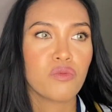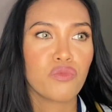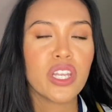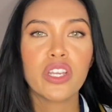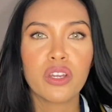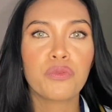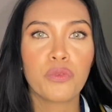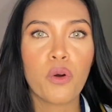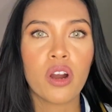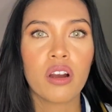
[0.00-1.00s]
really good
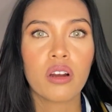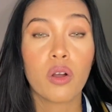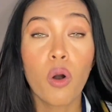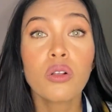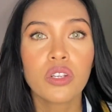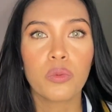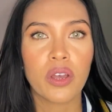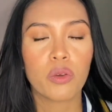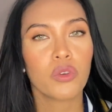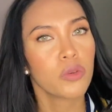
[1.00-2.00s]
for colder
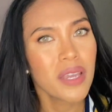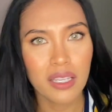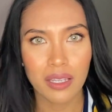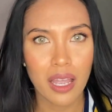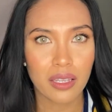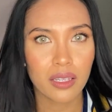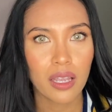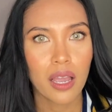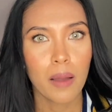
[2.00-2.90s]
weather, which makes sense.